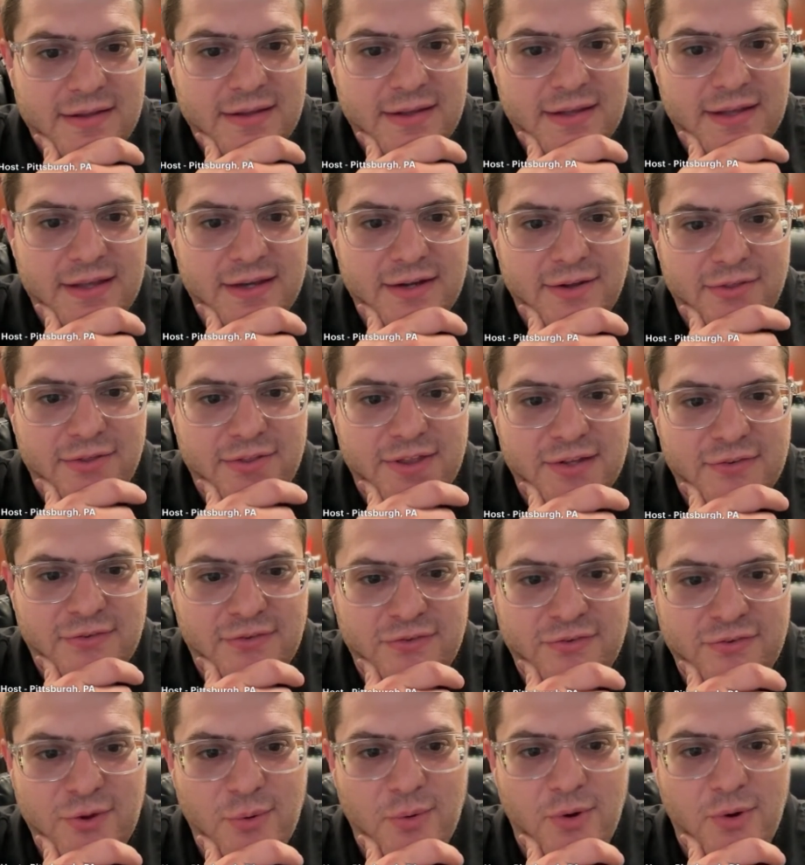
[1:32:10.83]
Edith, it's
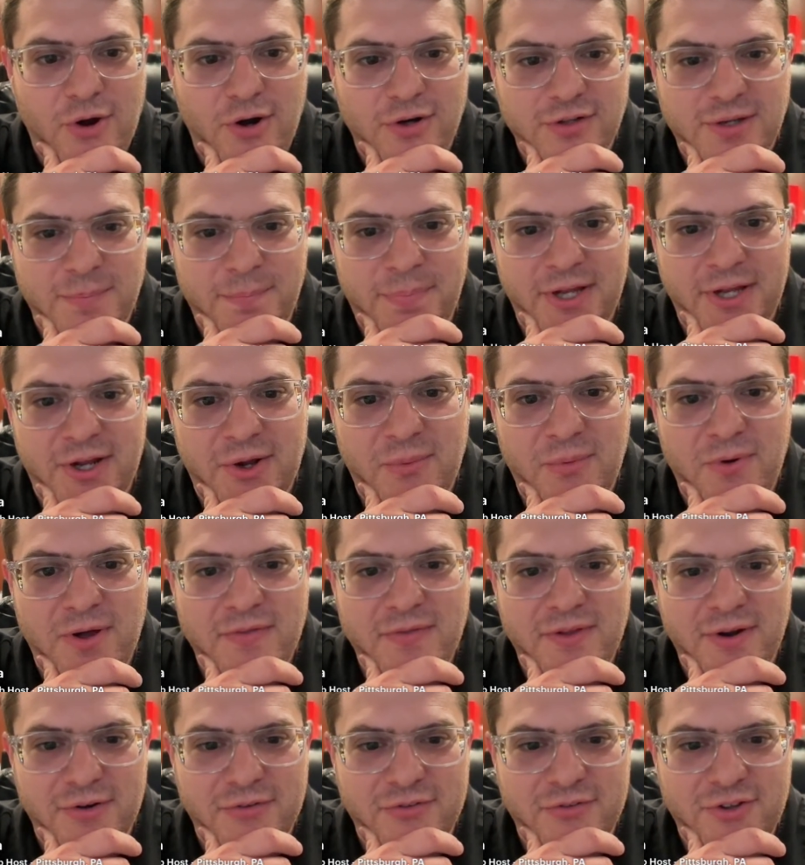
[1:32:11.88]
so hard to pick
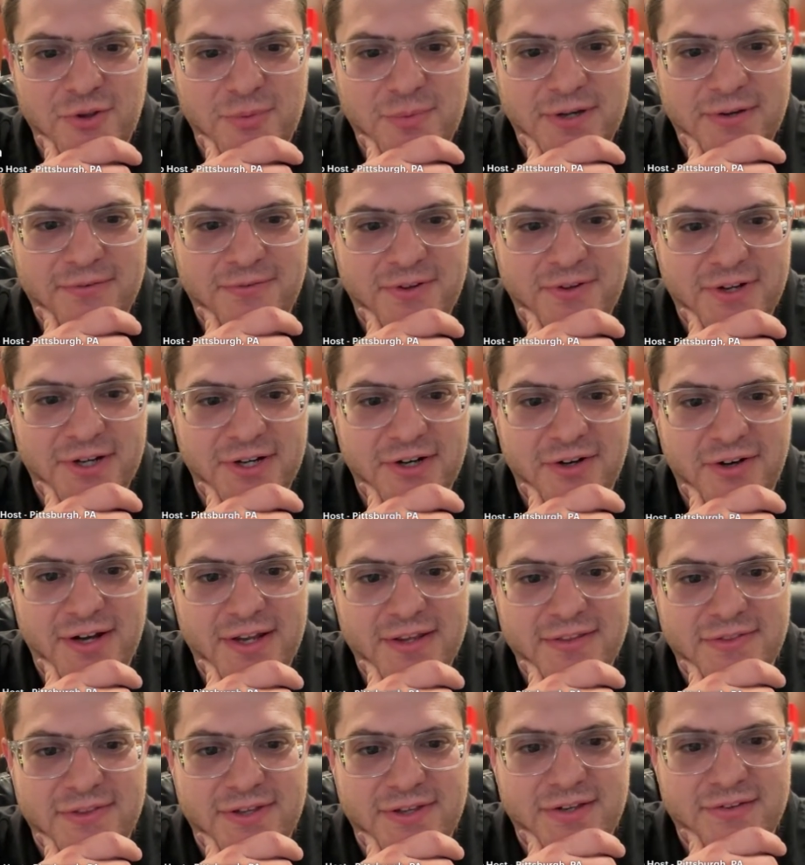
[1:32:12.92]
one. There are so many fun and
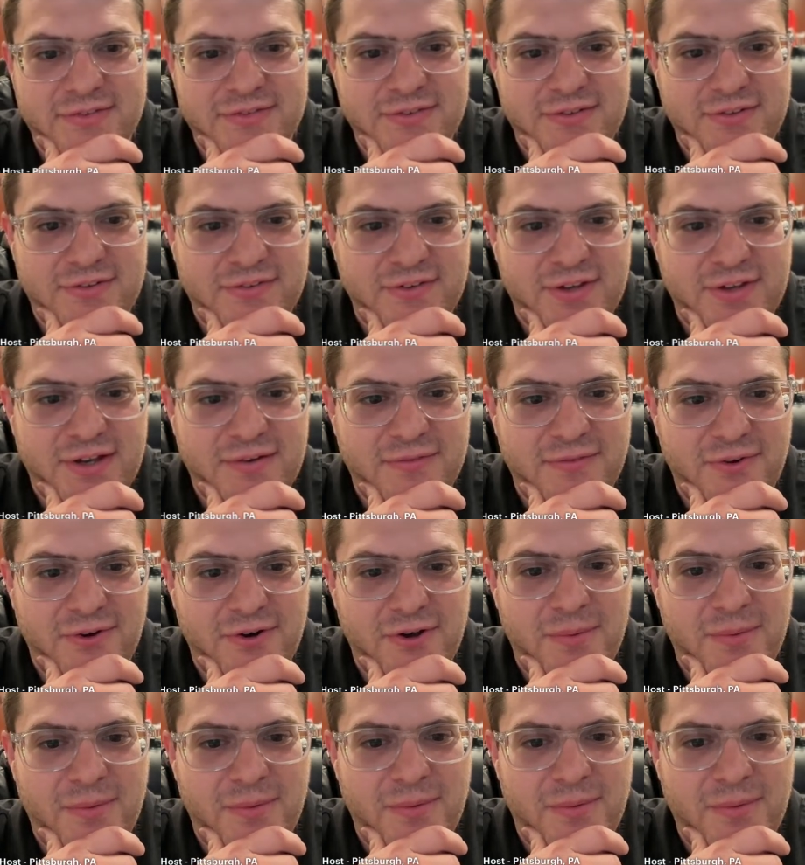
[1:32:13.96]
great things to discover
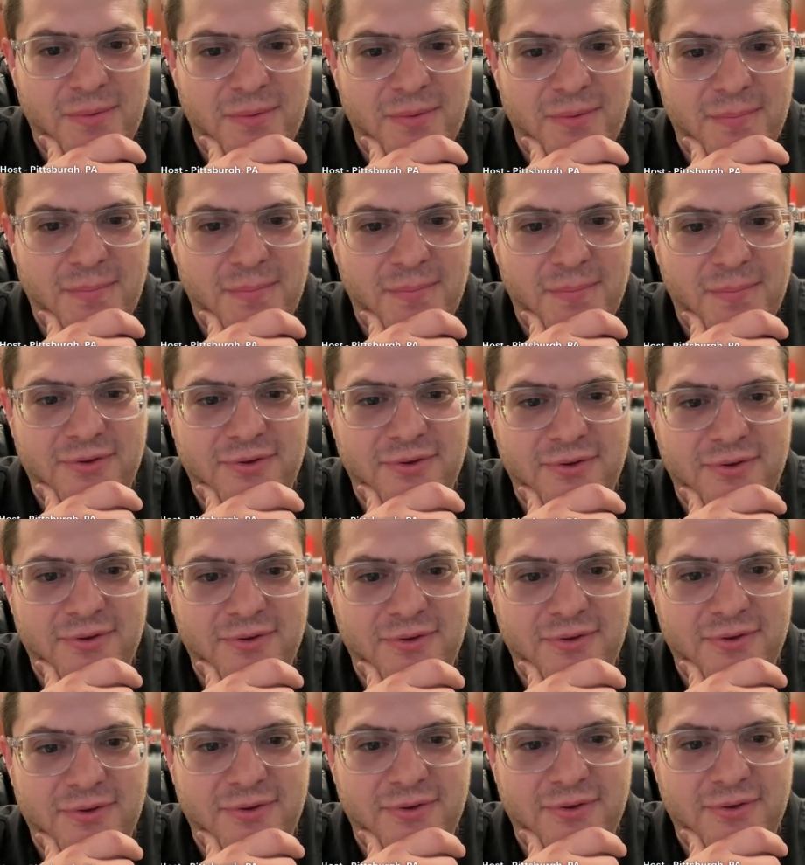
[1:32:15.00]
on my F1 and my
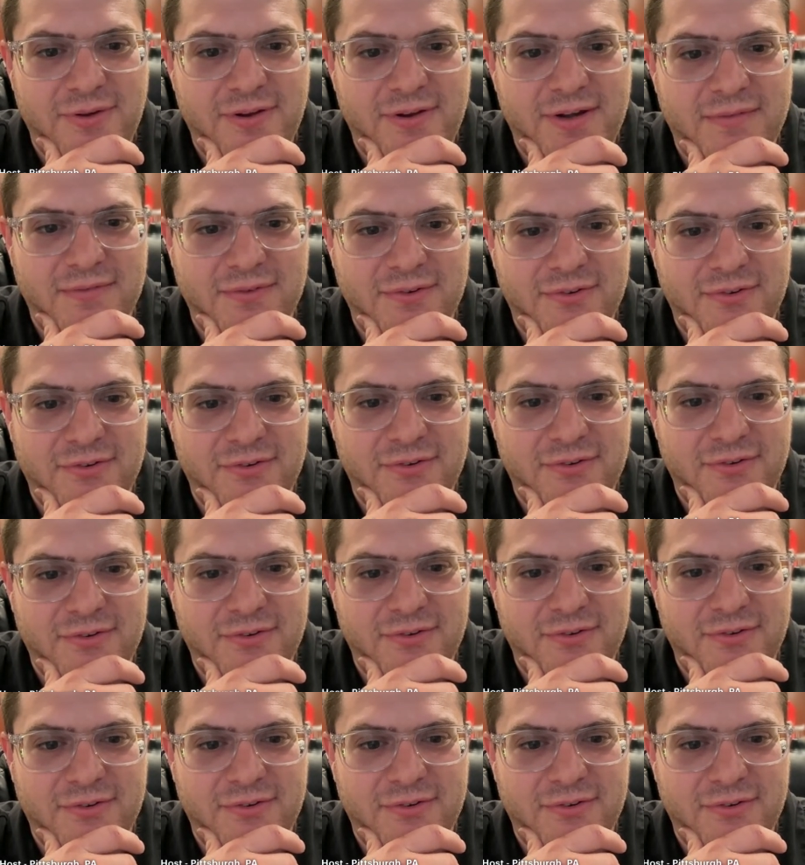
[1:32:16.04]
F2. I never stop
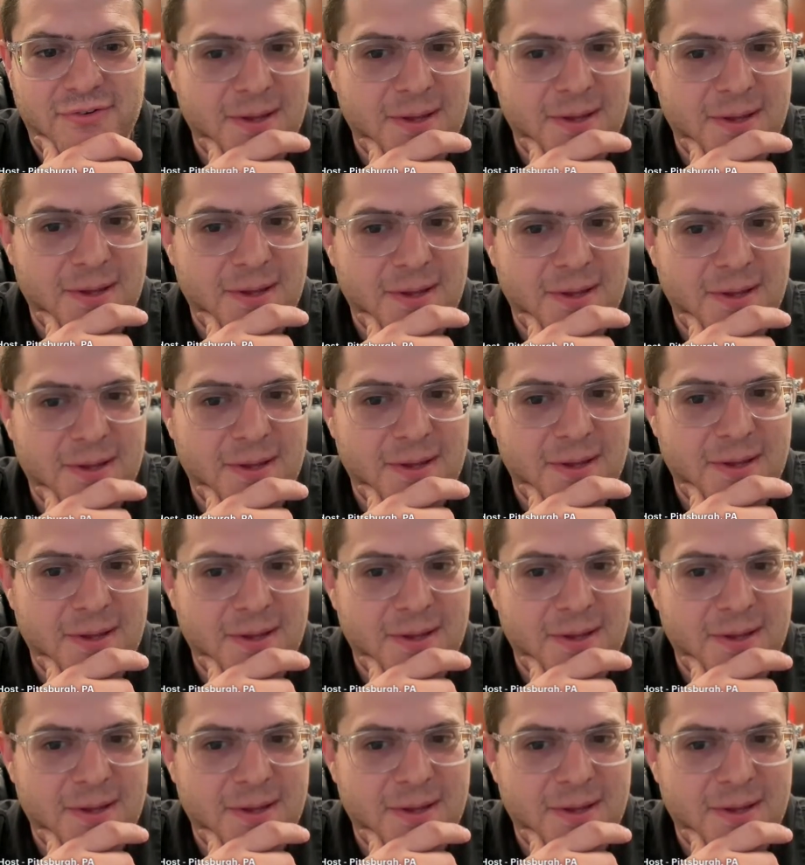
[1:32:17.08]
learning new things.